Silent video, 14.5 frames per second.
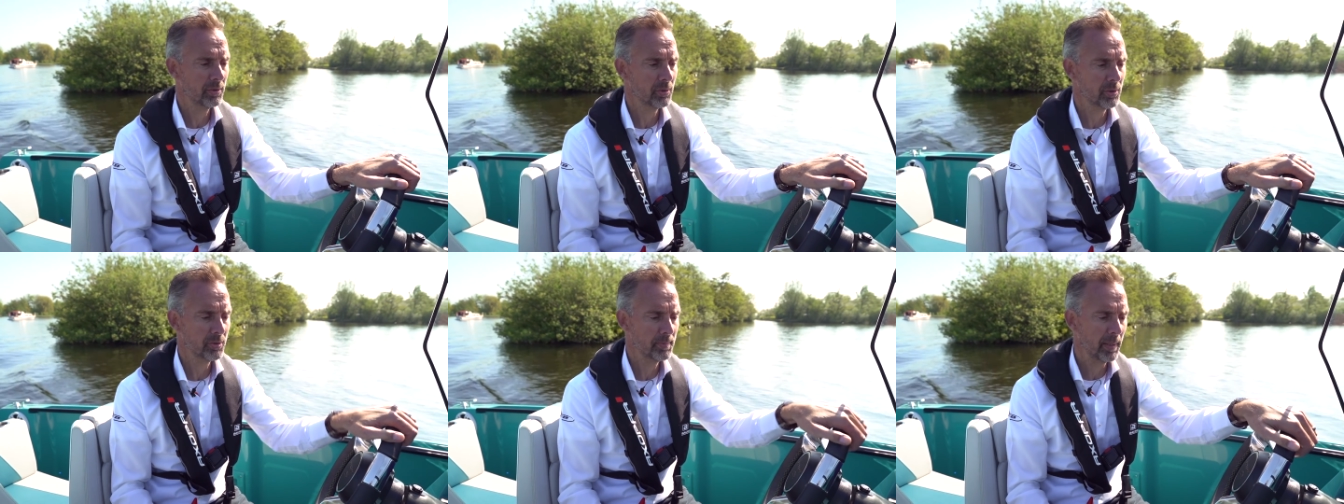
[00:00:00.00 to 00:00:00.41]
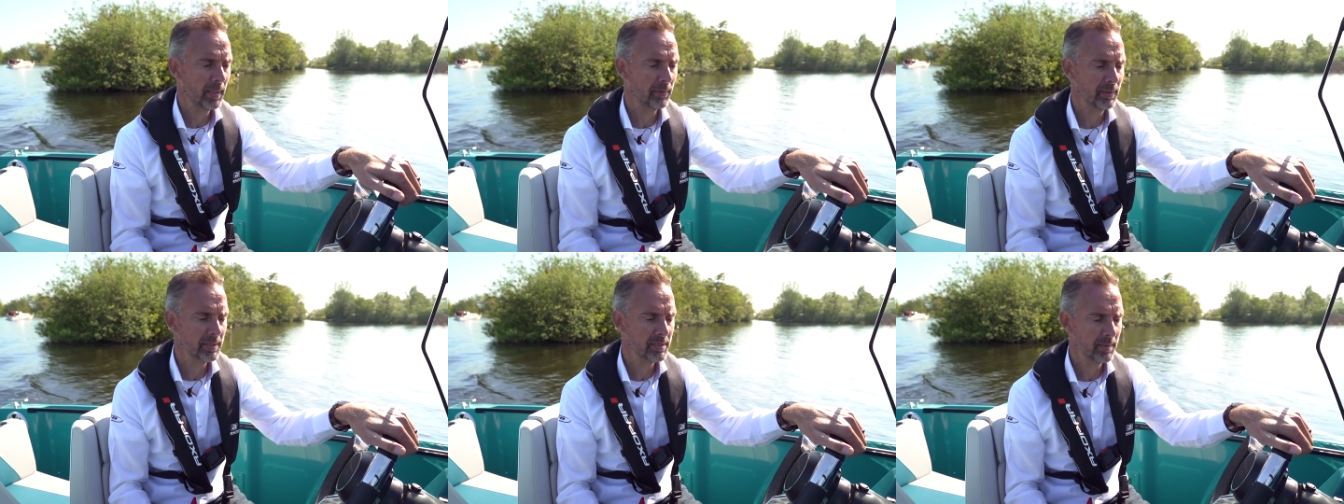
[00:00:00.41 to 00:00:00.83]

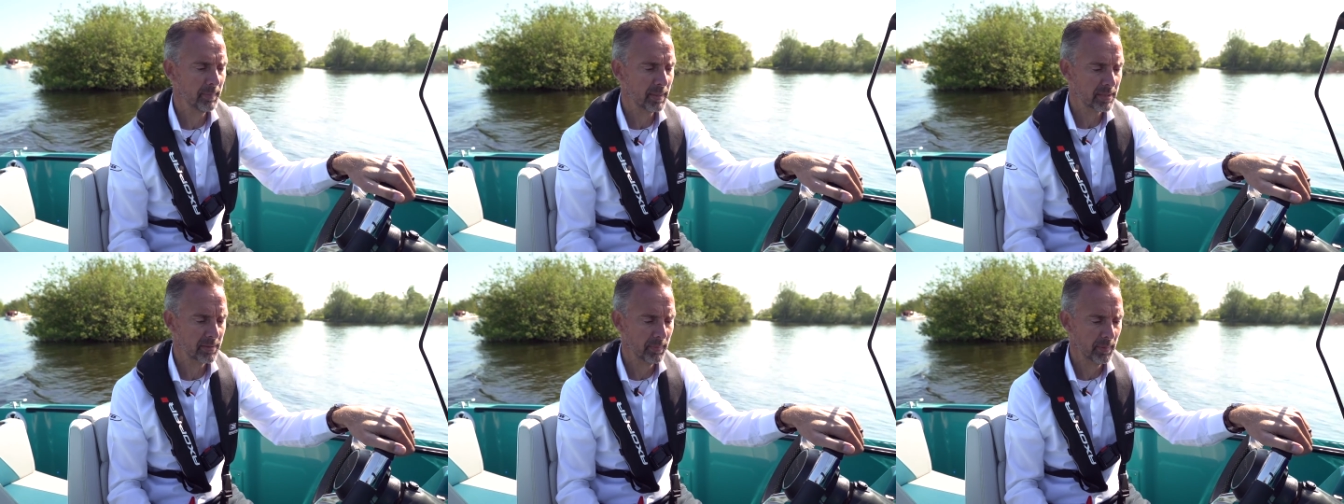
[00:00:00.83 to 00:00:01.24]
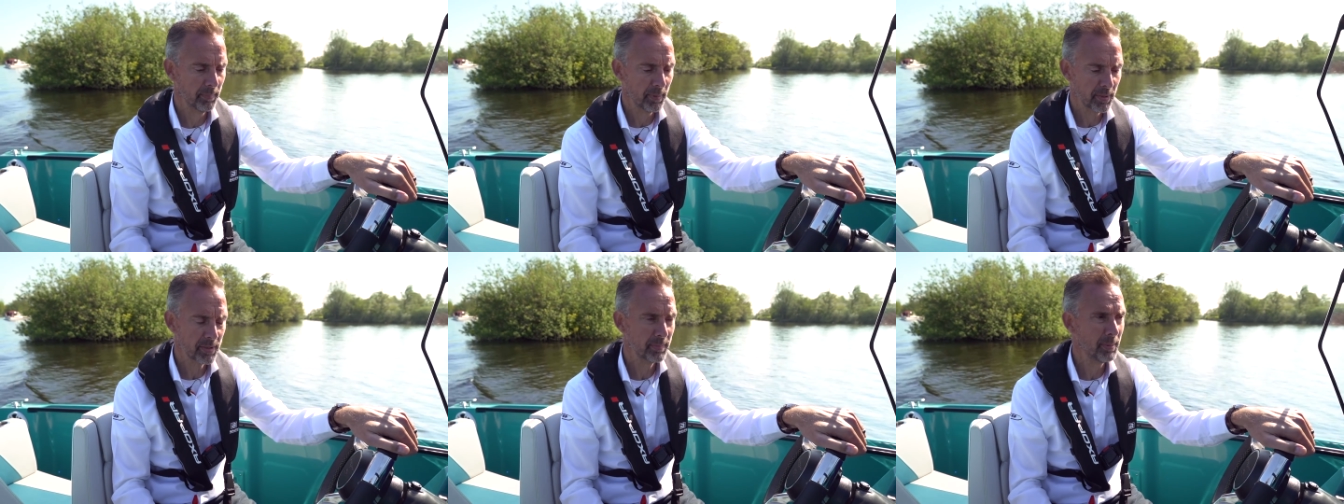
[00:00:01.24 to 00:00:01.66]
horsepower is the maximum
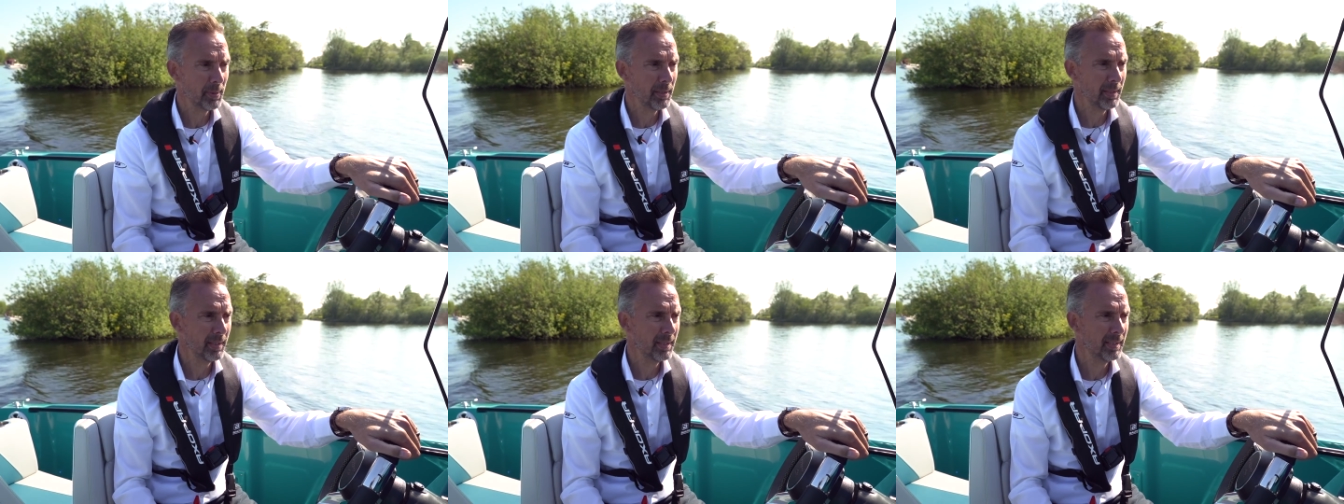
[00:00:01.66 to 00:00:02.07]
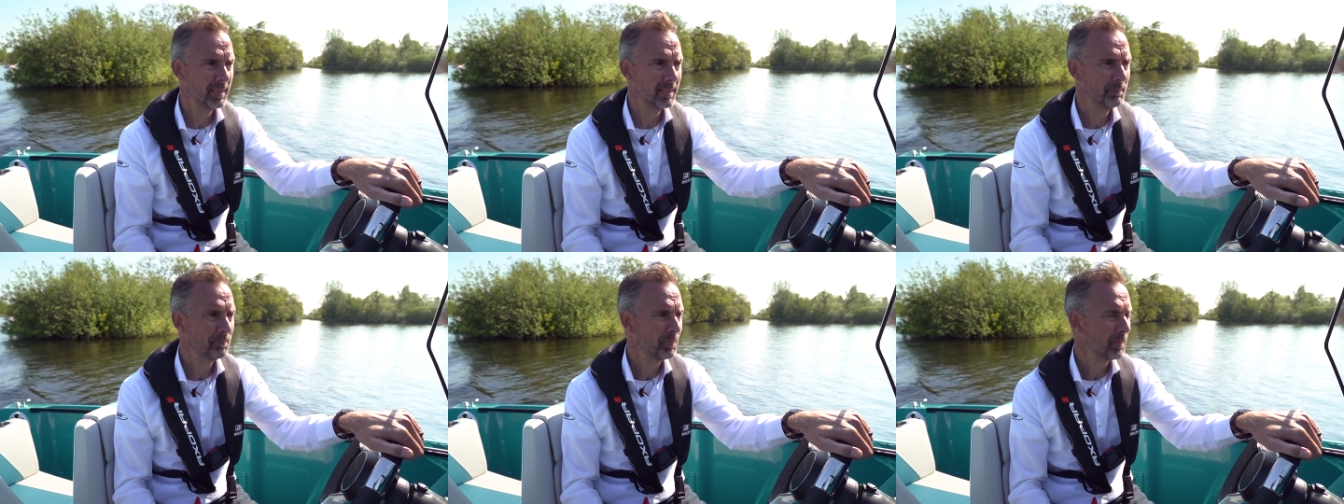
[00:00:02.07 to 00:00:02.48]

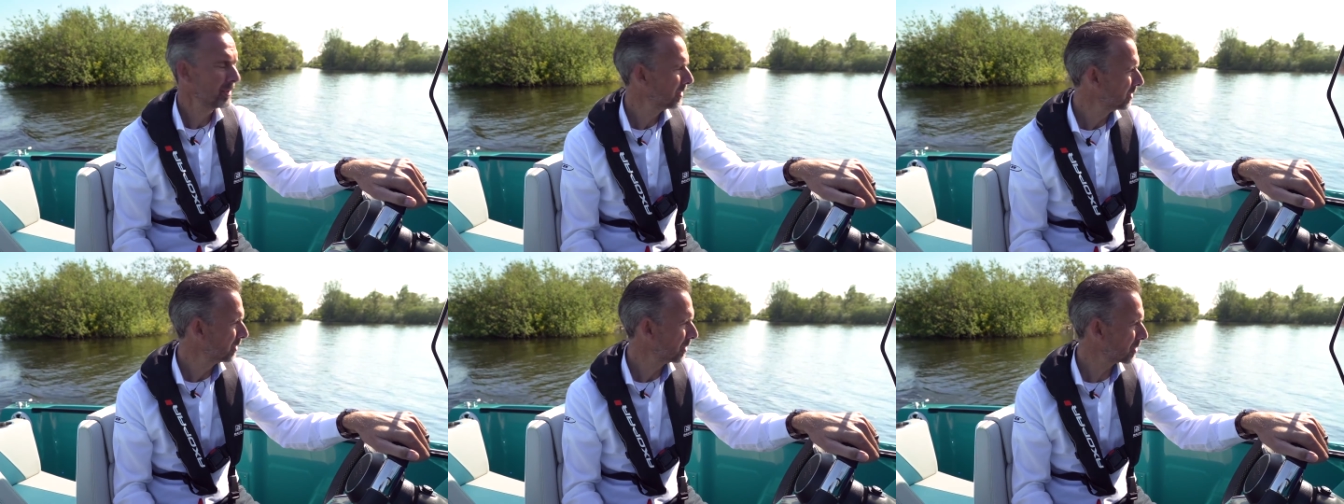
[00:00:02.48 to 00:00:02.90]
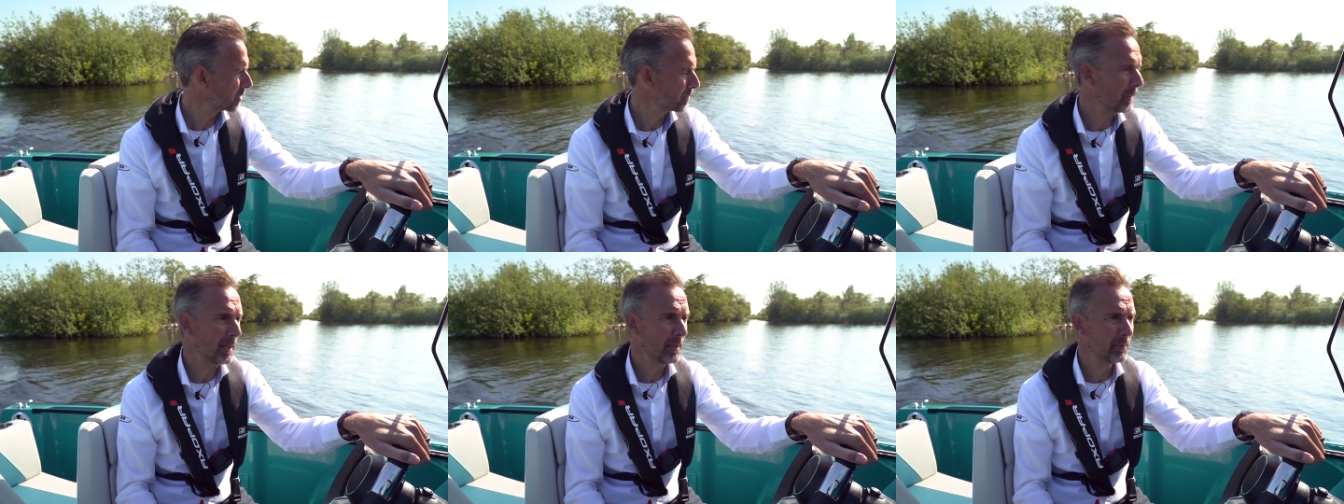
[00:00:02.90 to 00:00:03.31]
possible
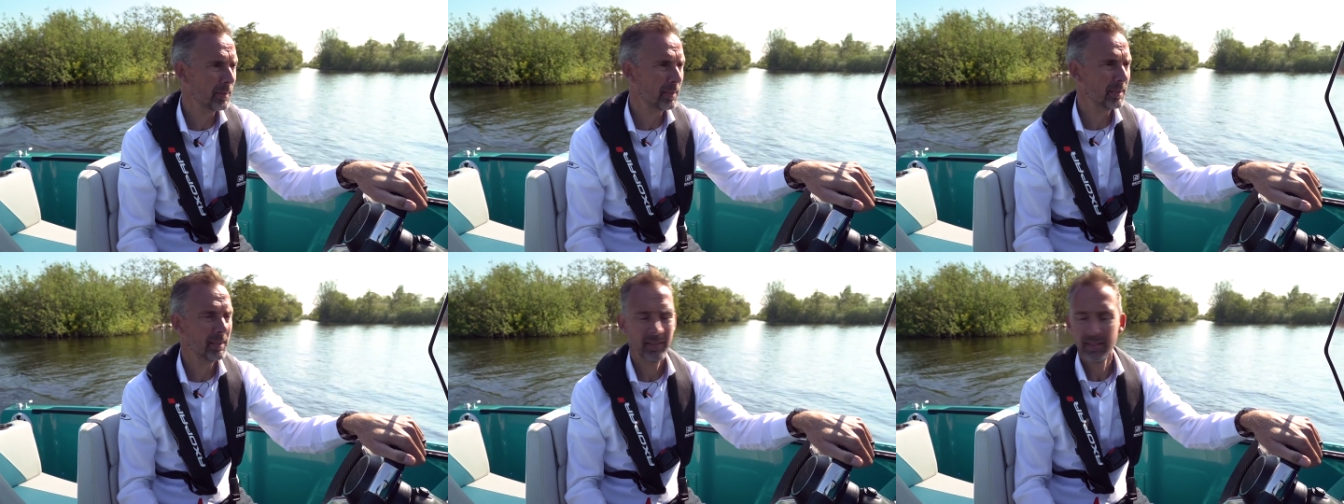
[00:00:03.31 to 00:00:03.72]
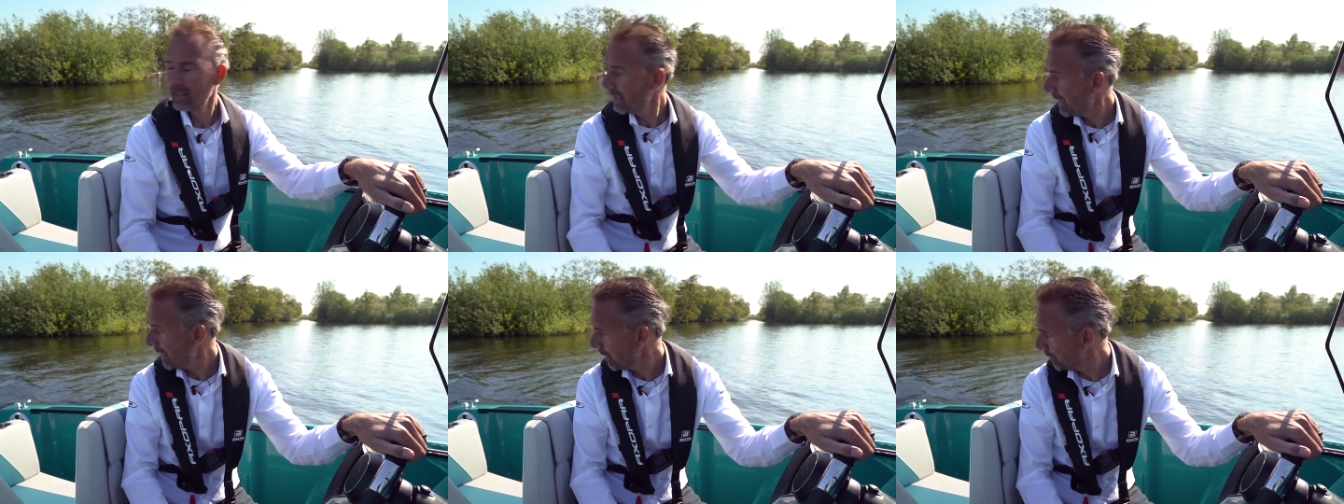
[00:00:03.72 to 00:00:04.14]
horsepower
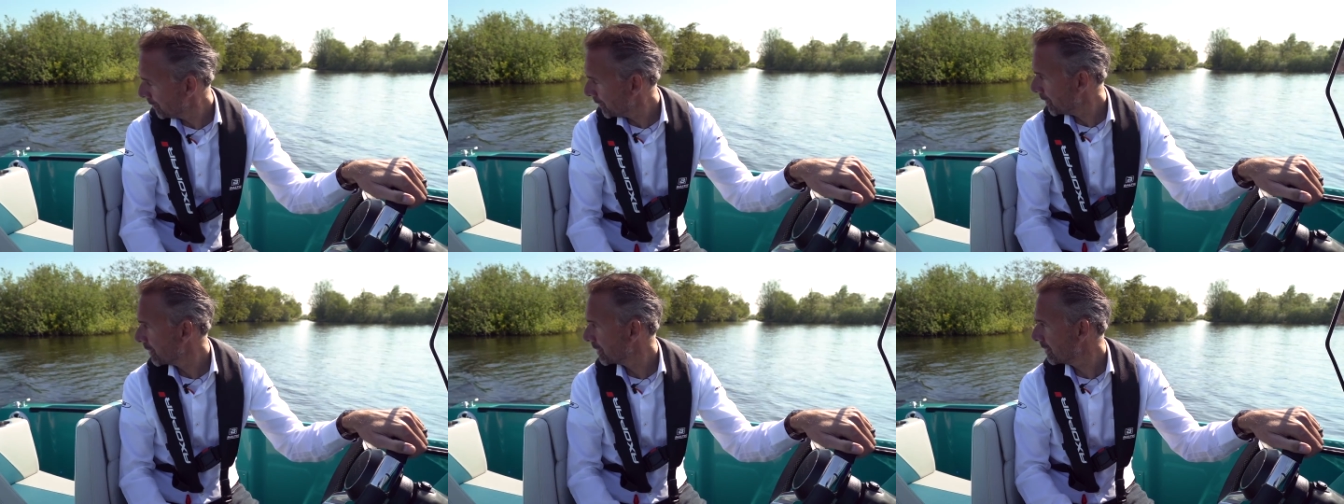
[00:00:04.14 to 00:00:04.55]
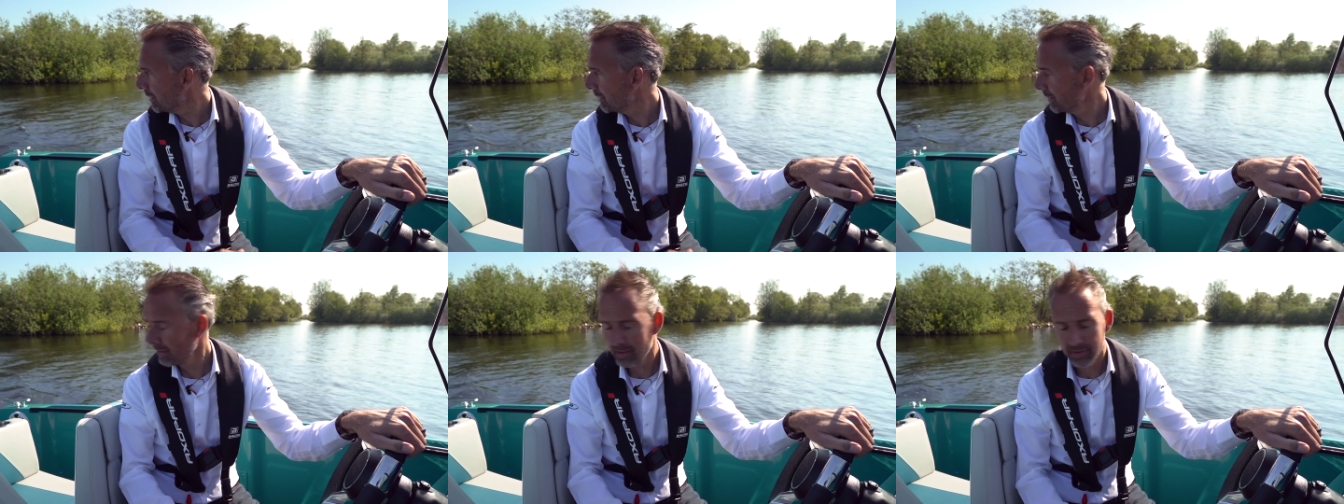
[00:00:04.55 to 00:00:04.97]
outboard
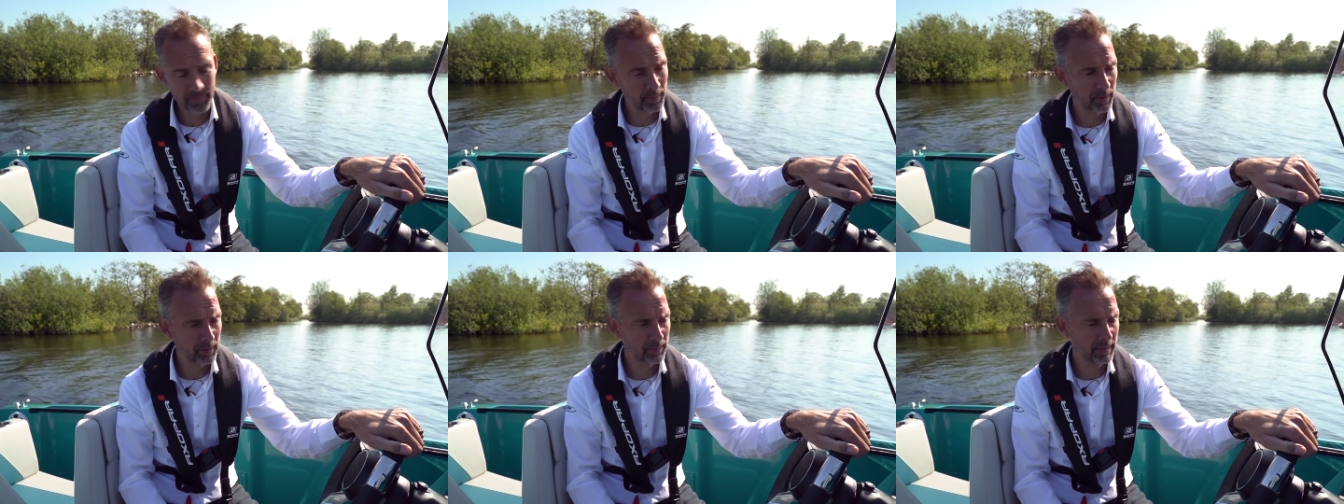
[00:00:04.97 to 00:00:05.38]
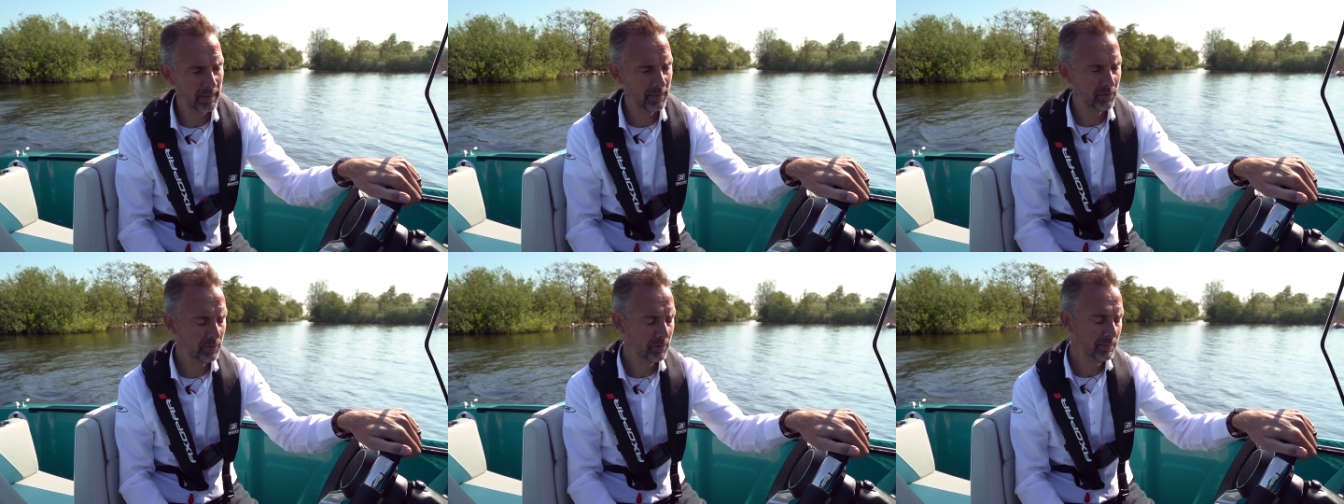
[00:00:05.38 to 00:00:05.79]
on the Axopar
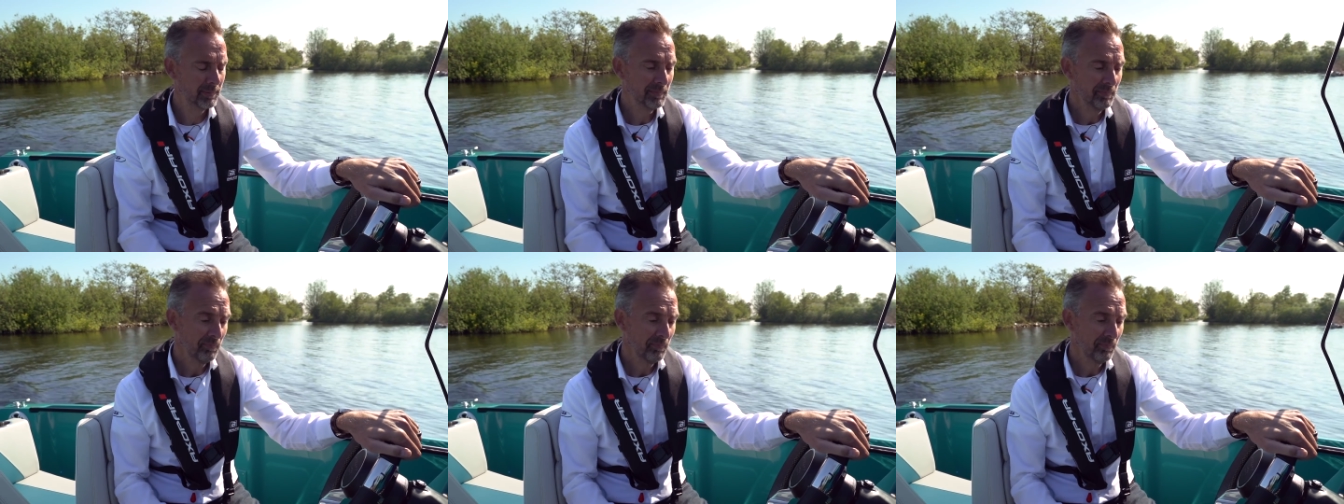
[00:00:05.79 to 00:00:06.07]
22.